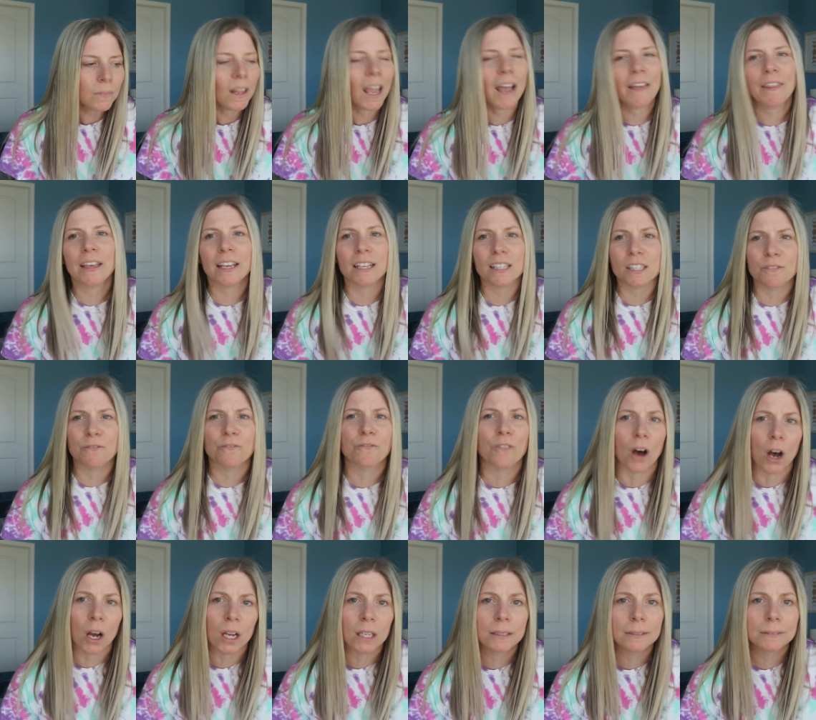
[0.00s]
I think it's
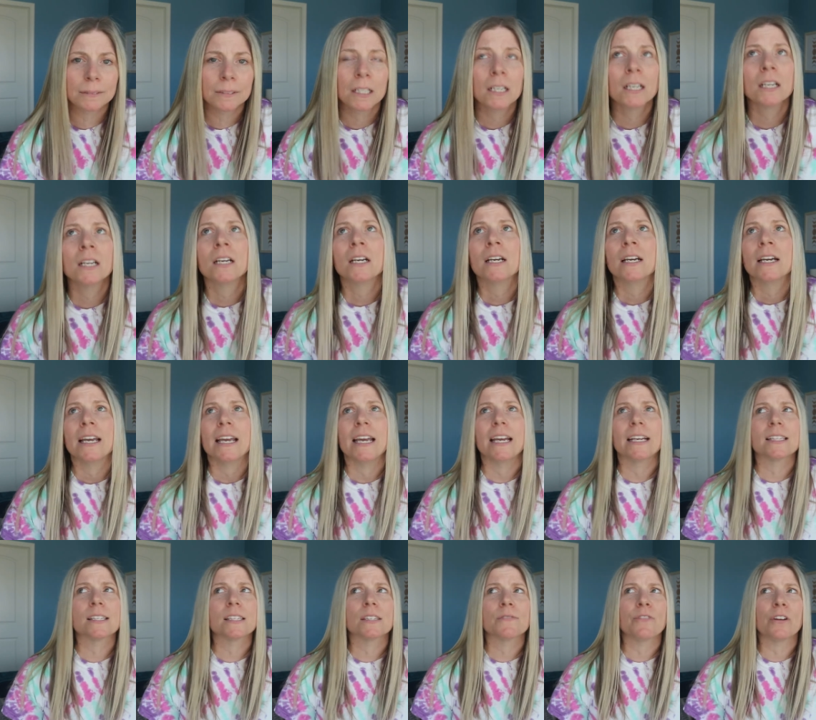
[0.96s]
fun
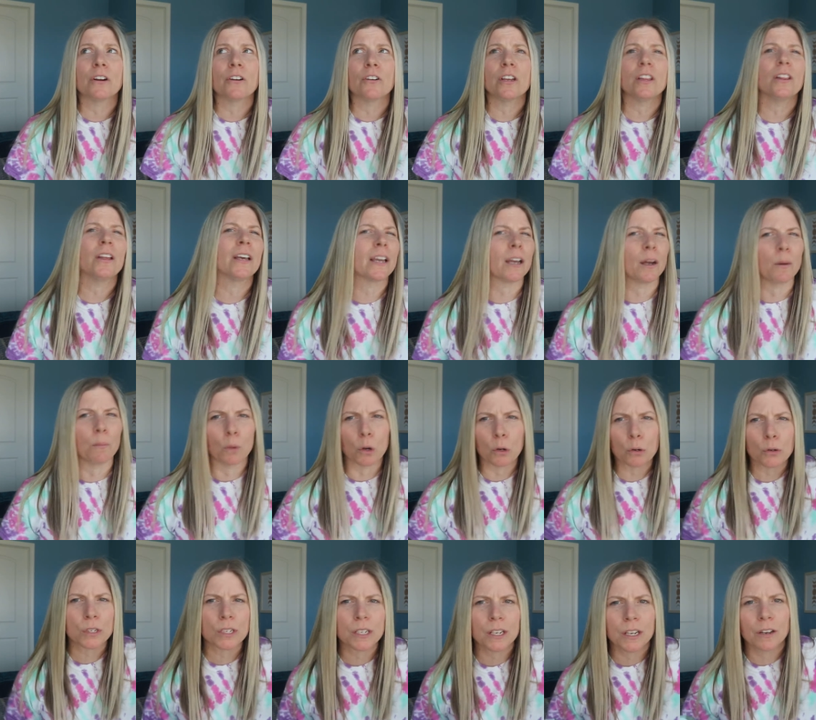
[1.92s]
it's very like
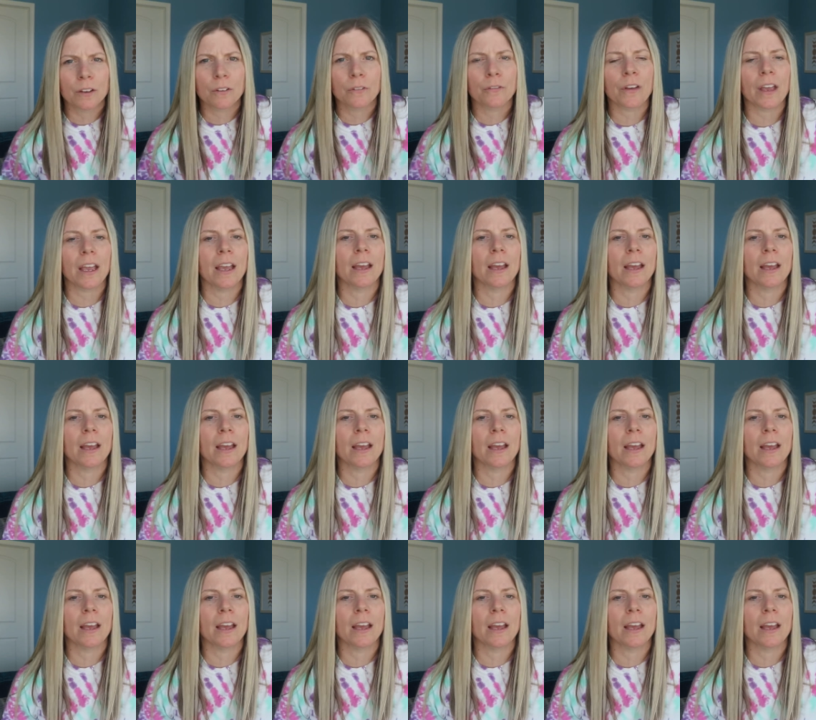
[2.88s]
immersive